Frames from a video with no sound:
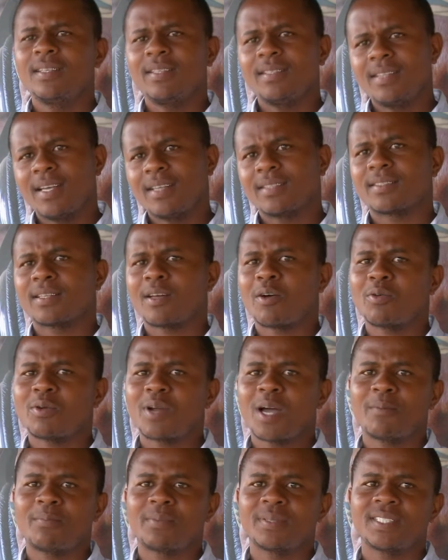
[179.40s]
Yes, I will
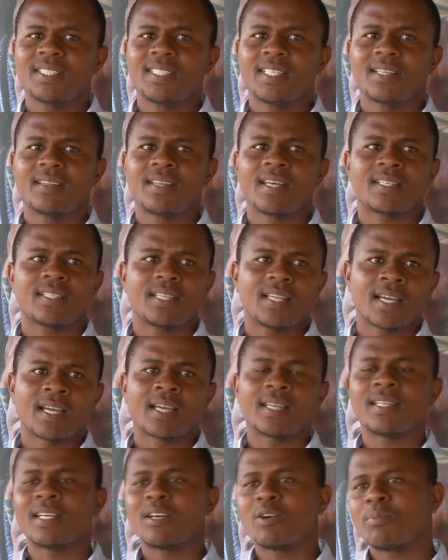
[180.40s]
appreciate that
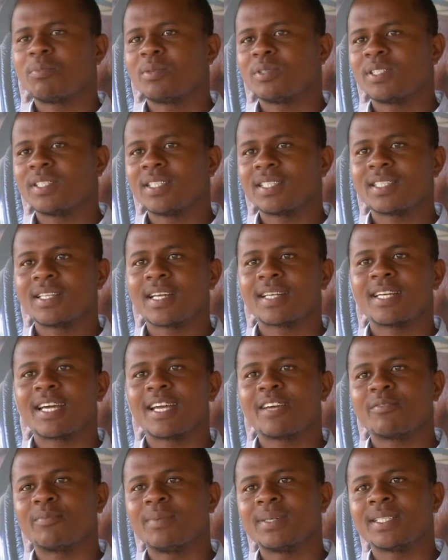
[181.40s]
the opportunity that I
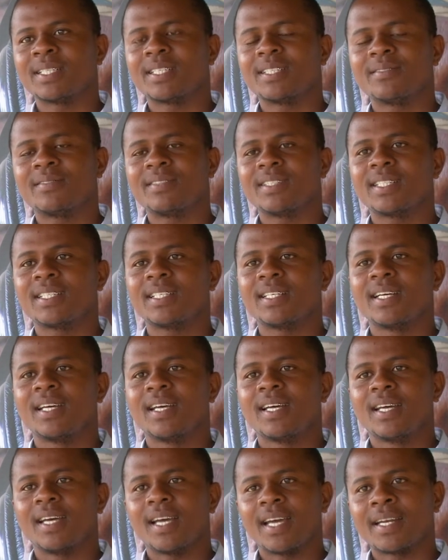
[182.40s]
have been given,
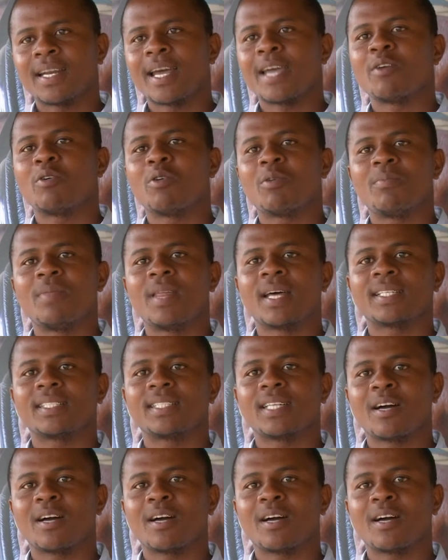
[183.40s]
and I hope that